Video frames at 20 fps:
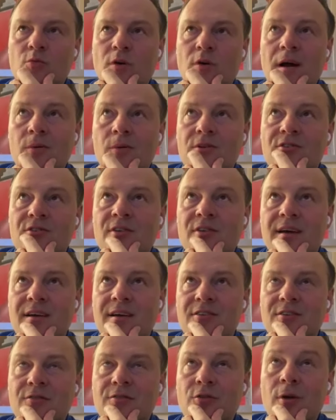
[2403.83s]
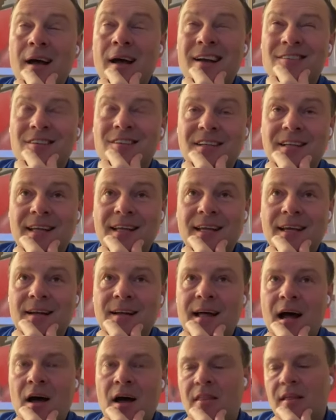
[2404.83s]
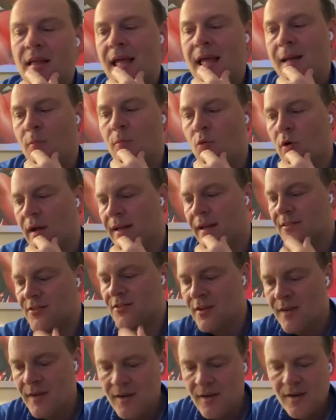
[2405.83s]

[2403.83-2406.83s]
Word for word: What I would say is if you actually dig into how the game went,